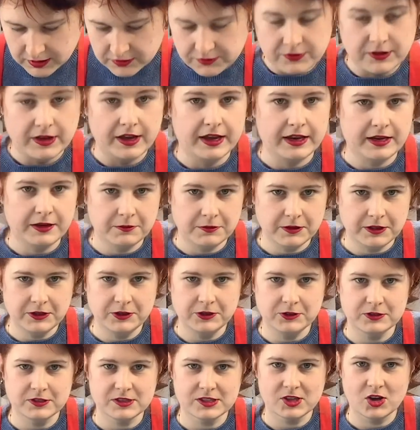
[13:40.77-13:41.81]
For anyone who
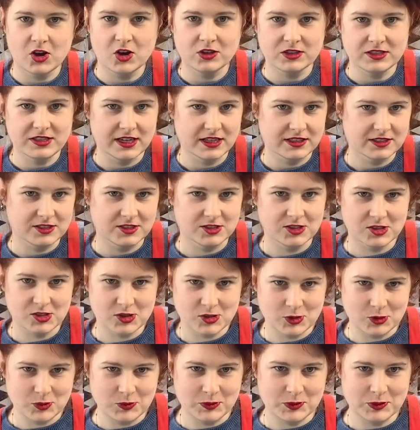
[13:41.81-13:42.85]
has contacted
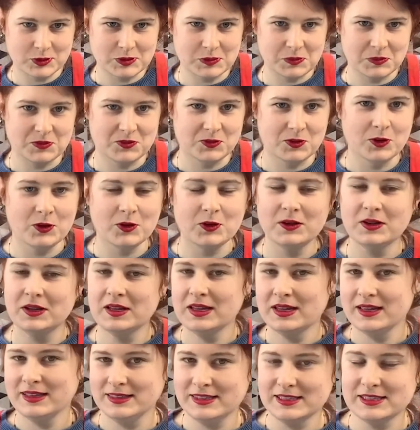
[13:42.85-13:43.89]
school books before,
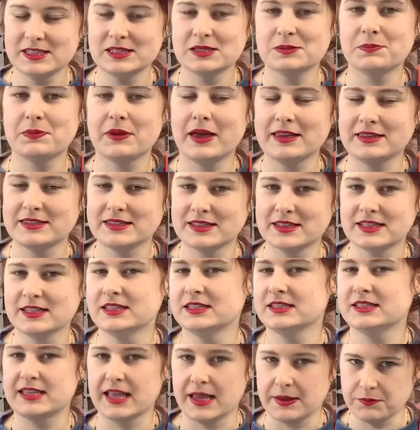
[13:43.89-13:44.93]
this is basically the
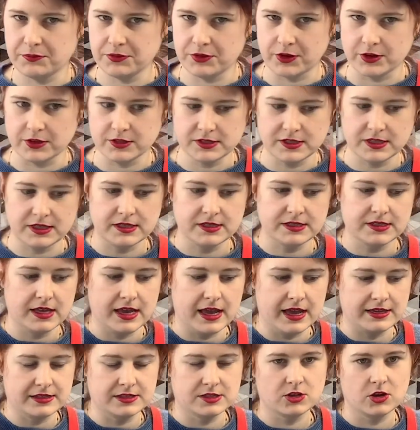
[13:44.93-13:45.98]
same process
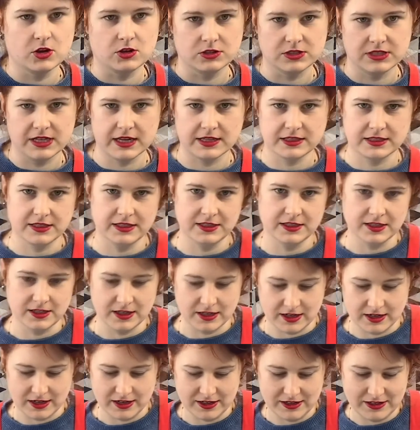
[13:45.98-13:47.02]
as contacting
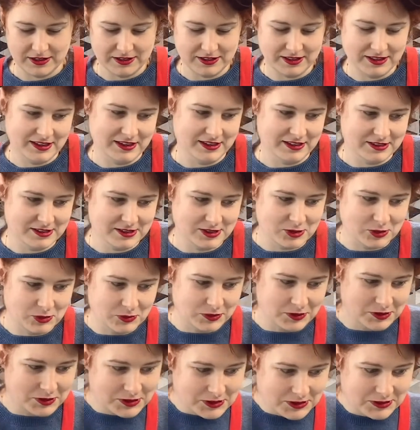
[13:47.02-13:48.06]
a kid's school
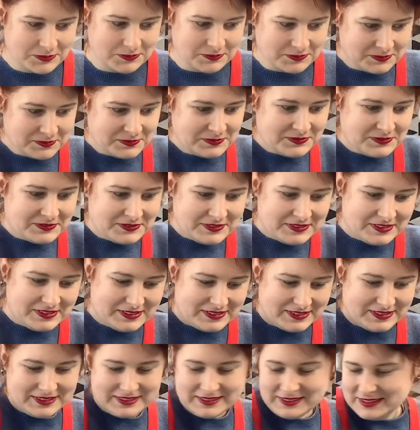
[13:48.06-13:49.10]
book.
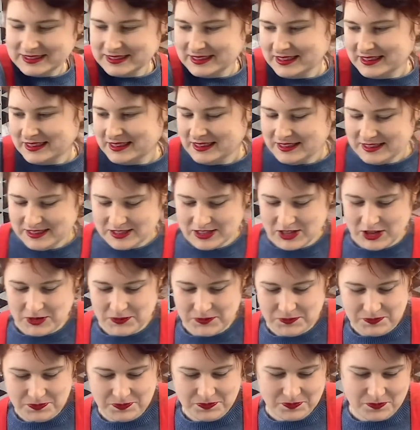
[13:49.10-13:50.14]
So
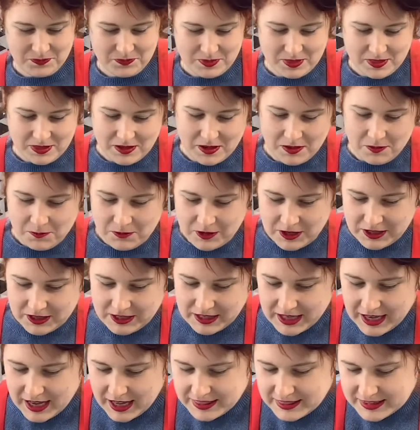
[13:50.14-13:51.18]
we're going to
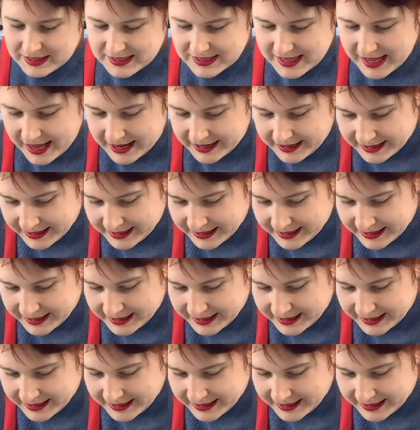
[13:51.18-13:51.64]
cut this out